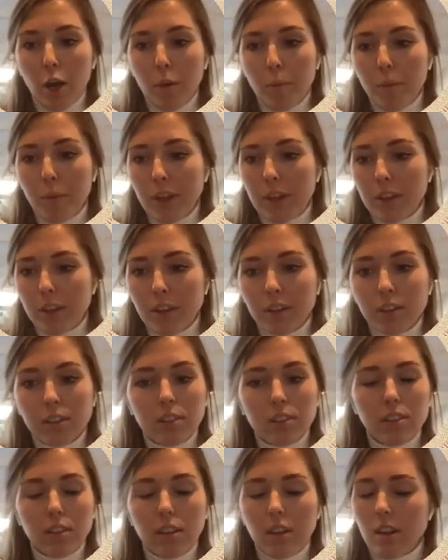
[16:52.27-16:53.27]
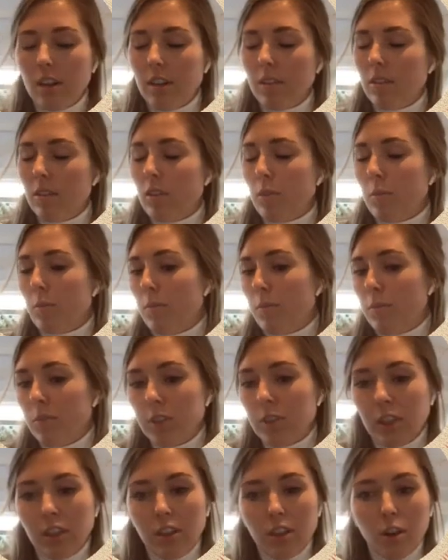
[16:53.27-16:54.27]
because the
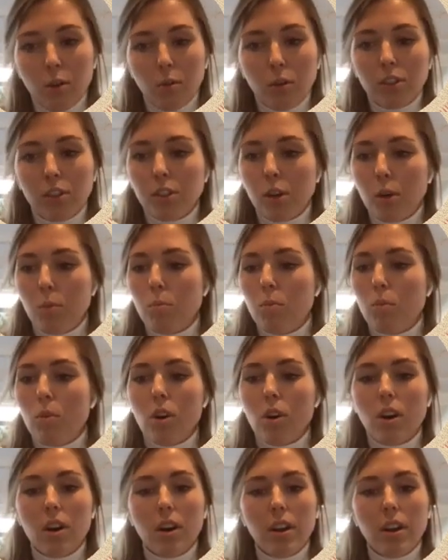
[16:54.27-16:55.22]
CEO is somewhere